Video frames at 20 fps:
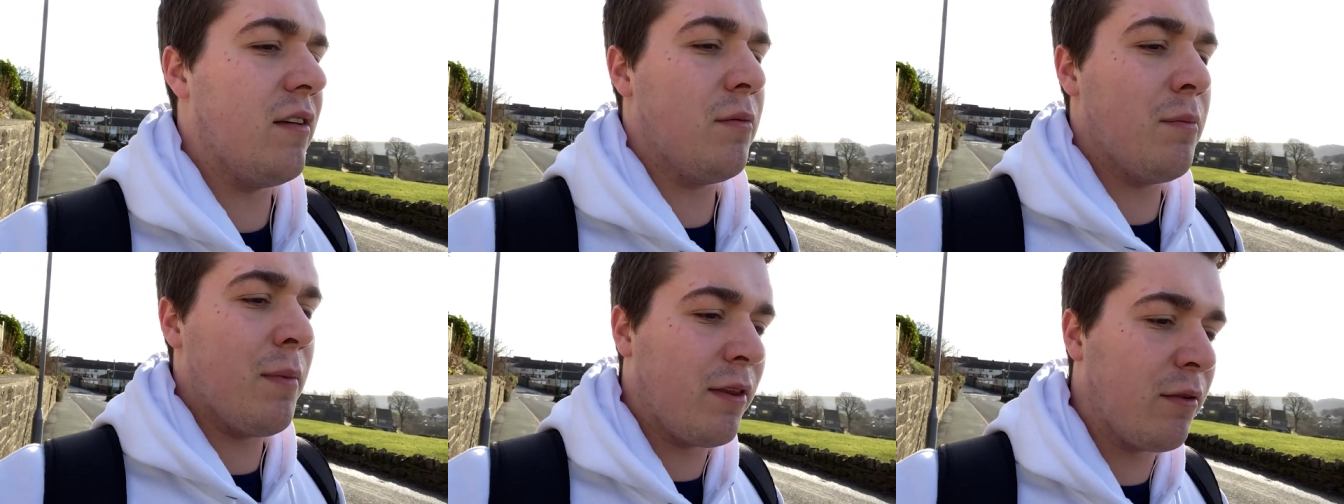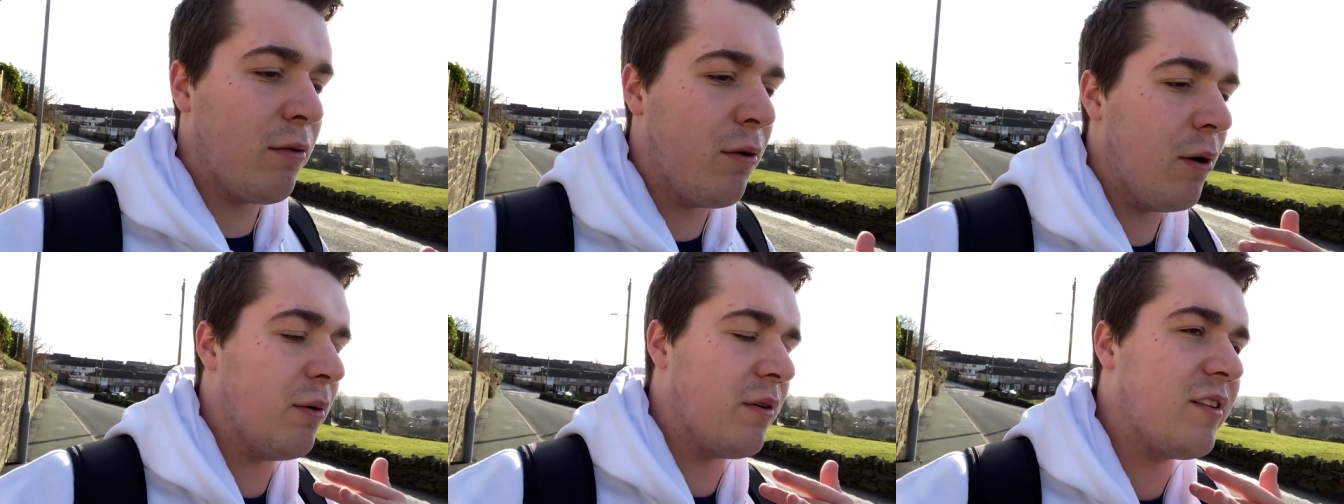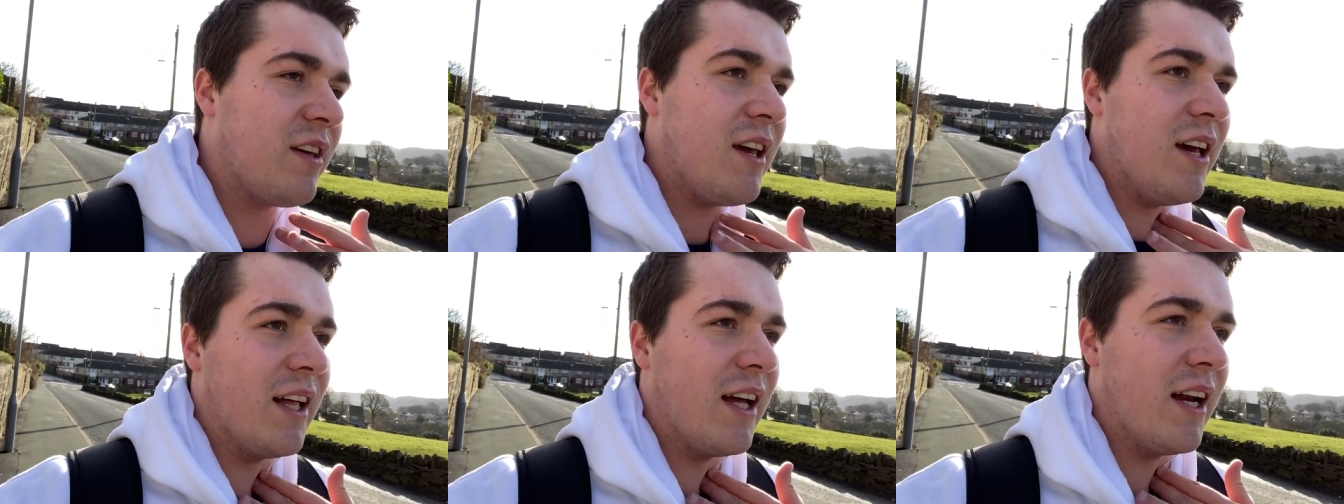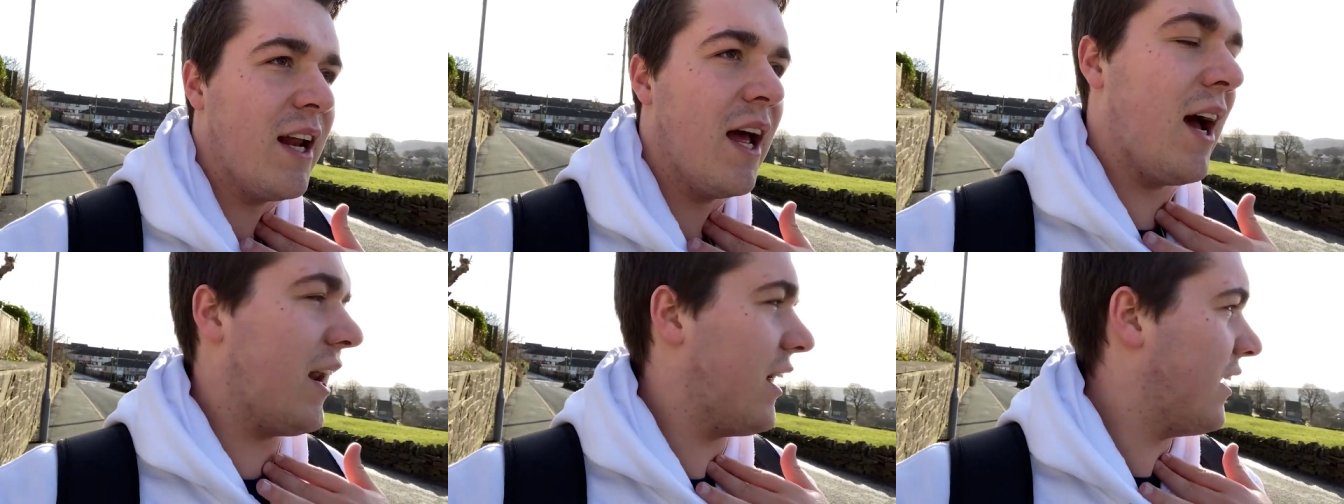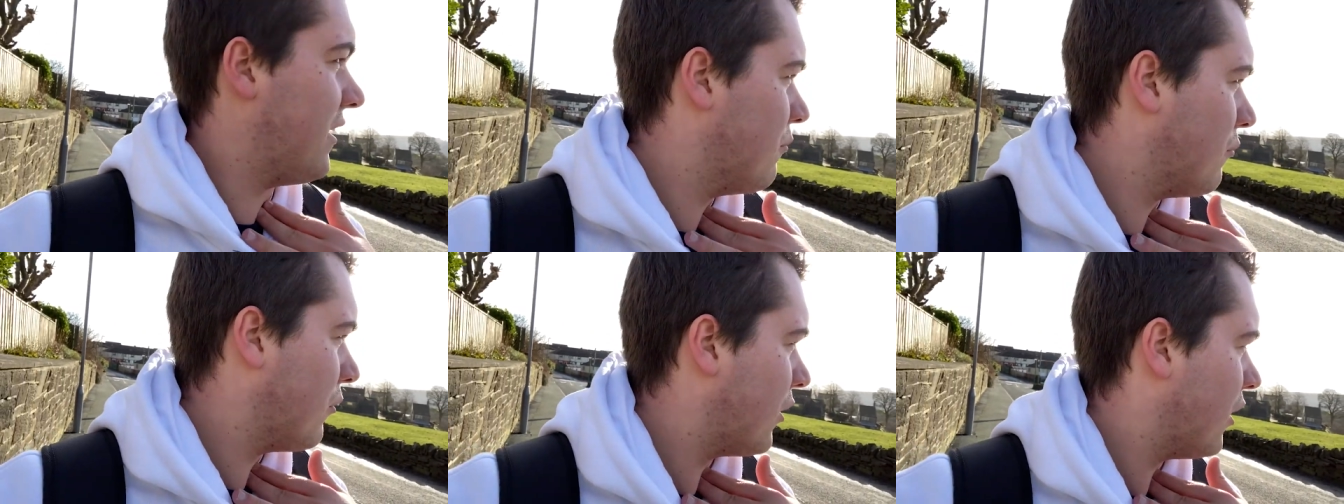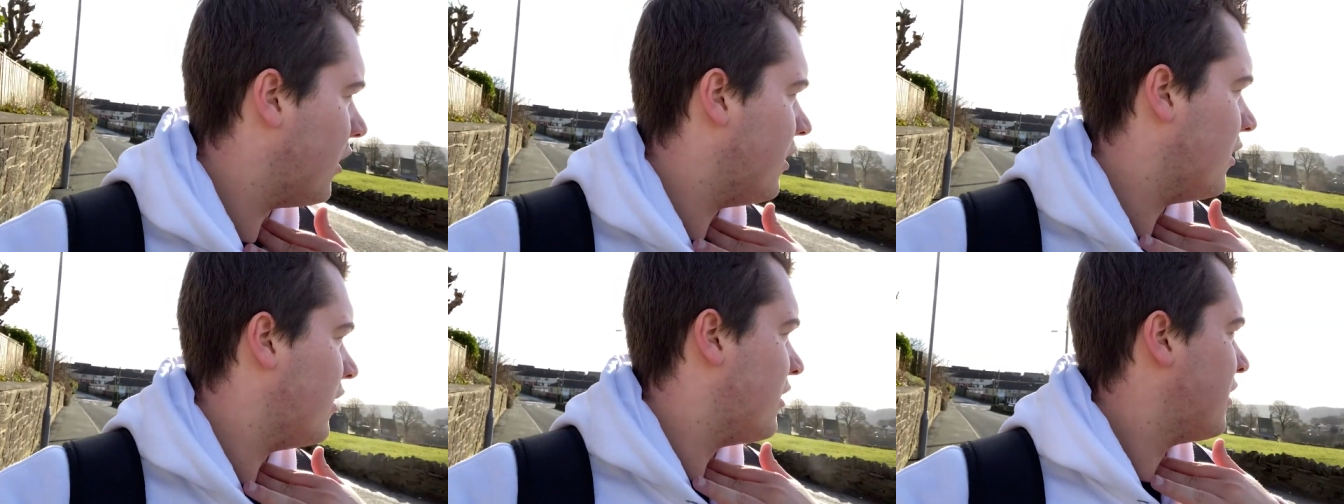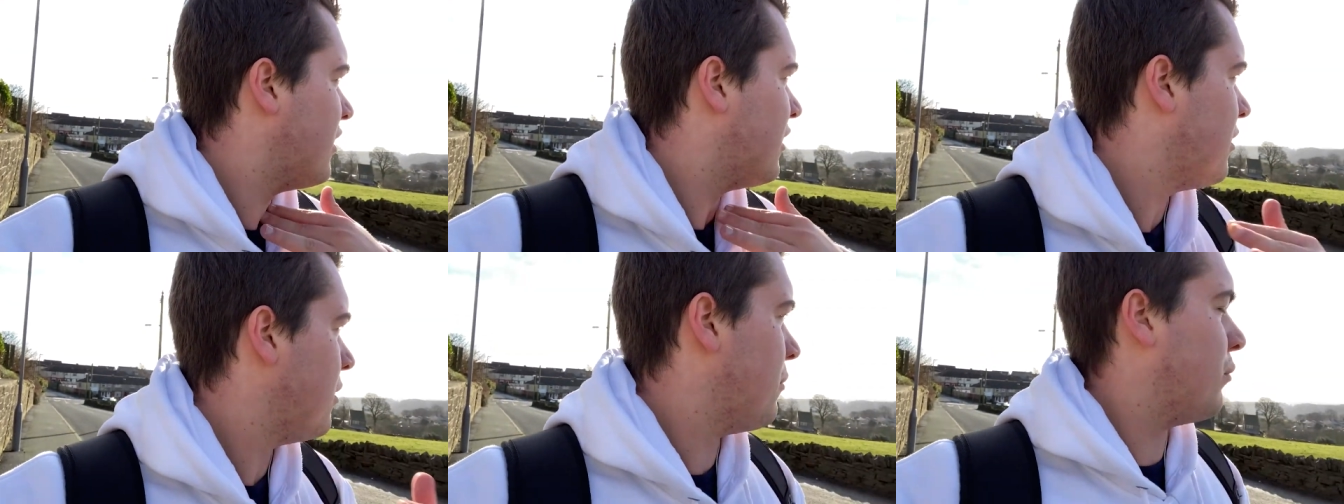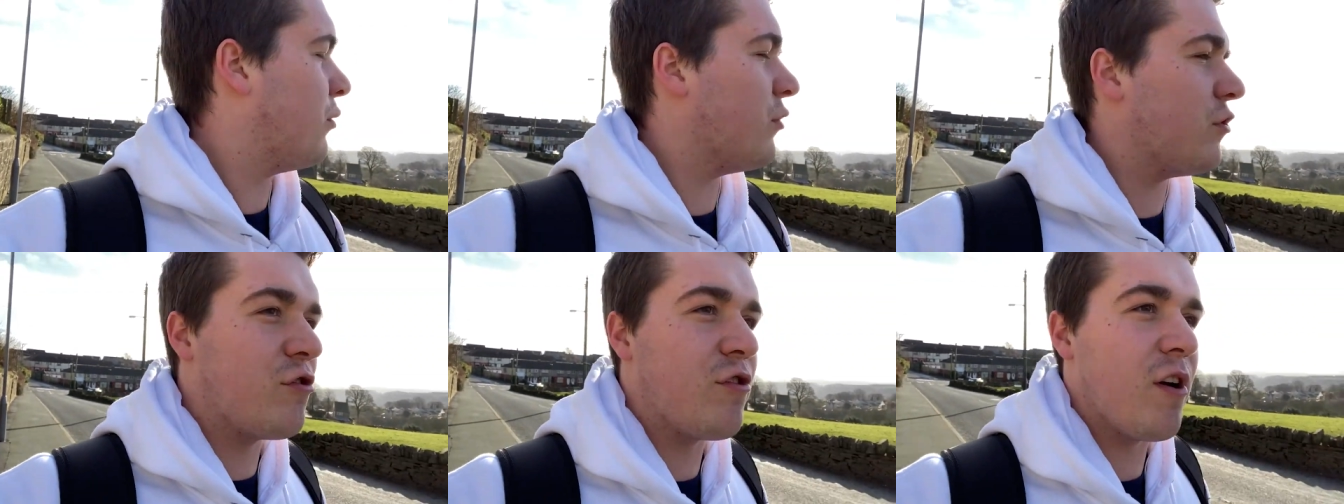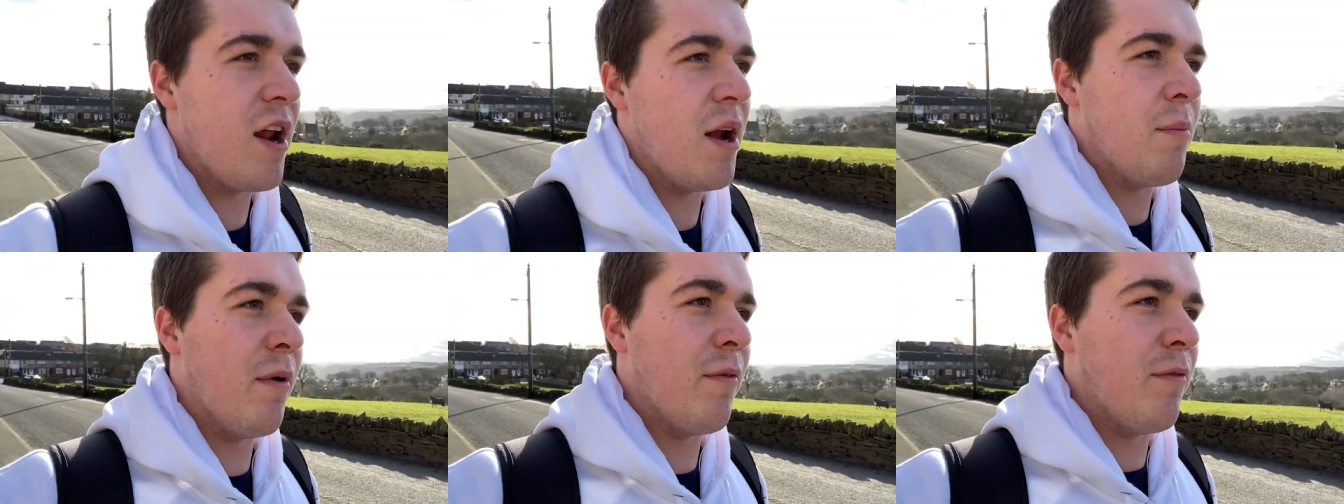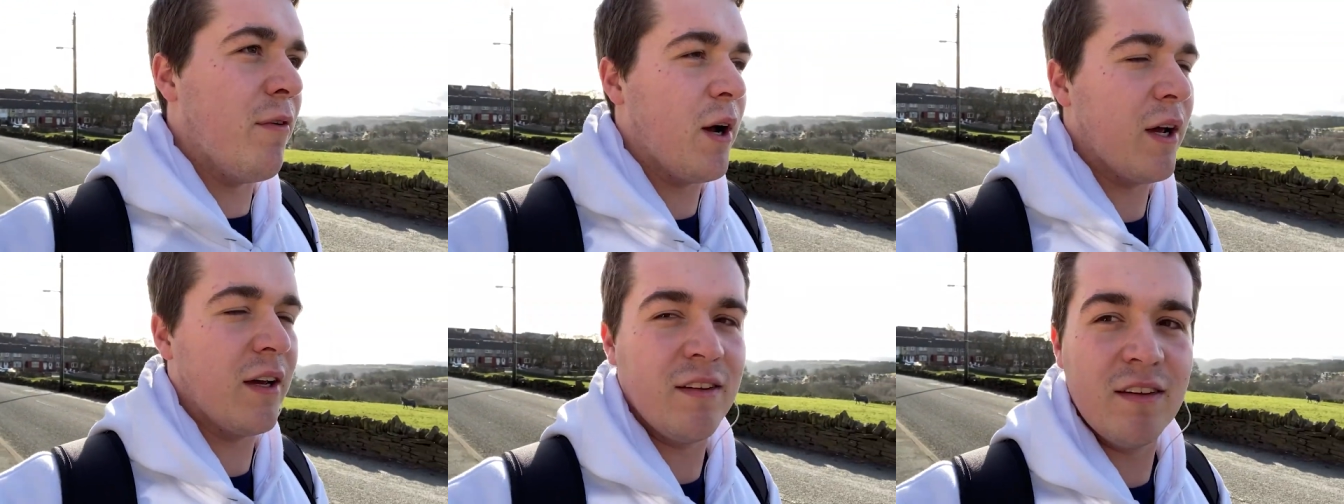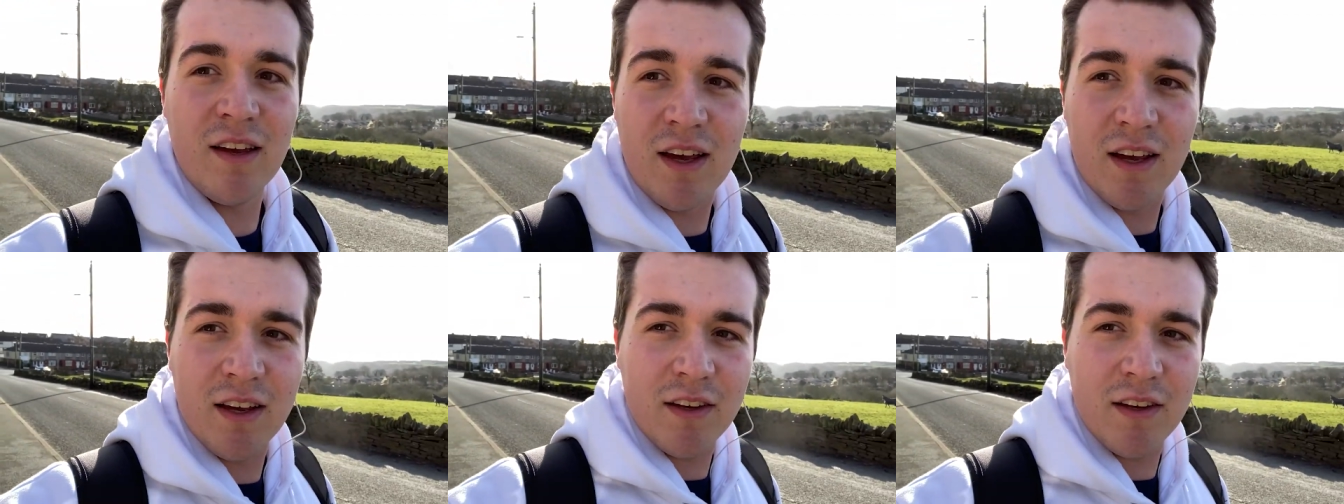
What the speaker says: my throat was killing and I didn't want to put strain on my voice,